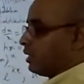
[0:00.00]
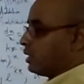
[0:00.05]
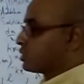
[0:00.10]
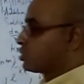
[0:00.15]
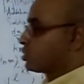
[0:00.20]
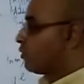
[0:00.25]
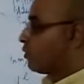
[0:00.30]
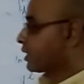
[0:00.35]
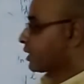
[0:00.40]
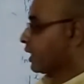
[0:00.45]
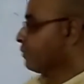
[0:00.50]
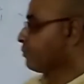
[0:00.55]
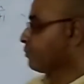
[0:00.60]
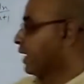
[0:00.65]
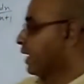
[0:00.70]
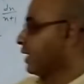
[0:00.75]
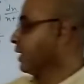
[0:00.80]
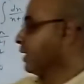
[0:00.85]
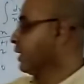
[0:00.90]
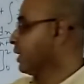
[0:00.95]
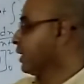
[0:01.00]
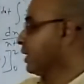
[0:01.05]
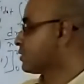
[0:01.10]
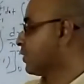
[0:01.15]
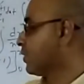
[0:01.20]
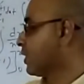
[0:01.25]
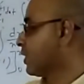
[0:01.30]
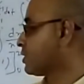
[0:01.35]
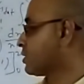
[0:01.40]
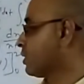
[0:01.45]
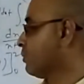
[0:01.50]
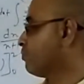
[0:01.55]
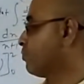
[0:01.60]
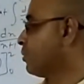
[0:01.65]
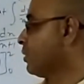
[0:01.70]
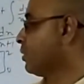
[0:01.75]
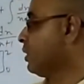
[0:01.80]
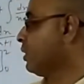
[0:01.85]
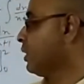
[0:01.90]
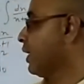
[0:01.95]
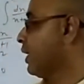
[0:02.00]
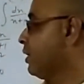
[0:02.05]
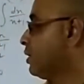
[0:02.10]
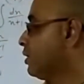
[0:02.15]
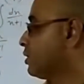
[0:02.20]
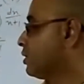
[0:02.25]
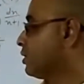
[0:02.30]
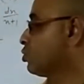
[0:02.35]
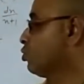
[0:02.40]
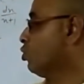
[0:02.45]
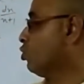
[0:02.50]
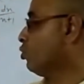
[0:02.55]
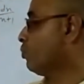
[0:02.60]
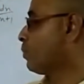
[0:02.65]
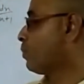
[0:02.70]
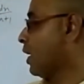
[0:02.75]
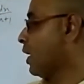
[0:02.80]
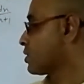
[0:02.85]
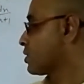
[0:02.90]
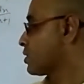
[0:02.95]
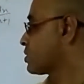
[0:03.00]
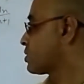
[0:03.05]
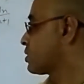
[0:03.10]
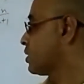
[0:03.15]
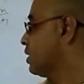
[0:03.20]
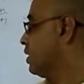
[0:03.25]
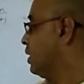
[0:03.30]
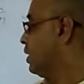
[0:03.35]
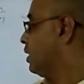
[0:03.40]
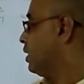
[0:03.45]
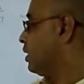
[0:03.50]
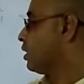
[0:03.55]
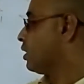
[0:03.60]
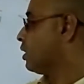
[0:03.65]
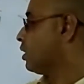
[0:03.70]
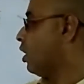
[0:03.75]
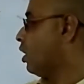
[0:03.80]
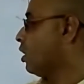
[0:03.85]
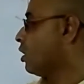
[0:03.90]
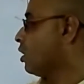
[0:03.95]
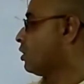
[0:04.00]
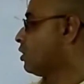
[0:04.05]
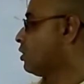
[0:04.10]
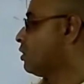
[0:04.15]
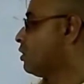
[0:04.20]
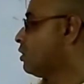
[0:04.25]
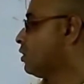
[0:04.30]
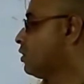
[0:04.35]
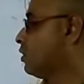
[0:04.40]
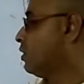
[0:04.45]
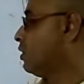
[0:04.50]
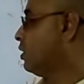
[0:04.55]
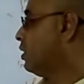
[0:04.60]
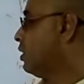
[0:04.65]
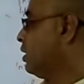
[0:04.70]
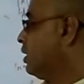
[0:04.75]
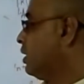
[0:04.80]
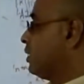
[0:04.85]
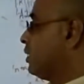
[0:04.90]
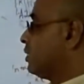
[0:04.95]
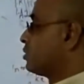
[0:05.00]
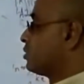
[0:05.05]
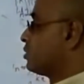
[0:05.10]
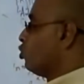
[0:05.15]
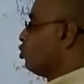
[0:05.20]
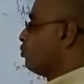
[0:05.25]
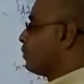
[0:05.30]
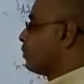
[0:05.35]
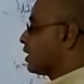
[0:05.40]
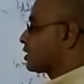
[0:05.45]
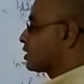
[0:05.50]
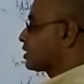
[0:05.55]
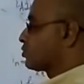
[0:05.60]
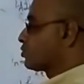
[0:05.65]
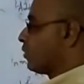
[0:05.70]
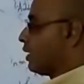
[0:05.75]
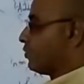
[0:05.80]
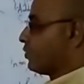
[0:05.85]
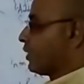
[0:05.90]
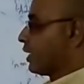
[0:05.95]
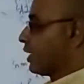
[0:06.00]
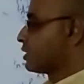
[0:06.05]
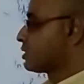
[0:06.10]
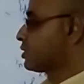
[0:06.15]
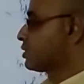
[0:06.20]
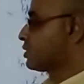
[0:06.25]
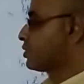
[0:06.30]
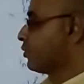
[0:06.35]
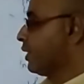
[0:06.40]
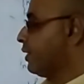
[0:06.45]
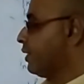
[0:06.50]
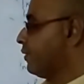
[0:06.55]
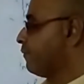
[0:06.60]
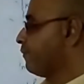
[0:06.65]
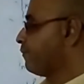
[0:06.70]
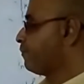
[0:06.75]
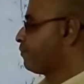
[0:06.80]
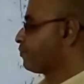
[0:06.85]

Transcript: So what I am getting is very simple. 2 plus log 2 plus 1, that is 3.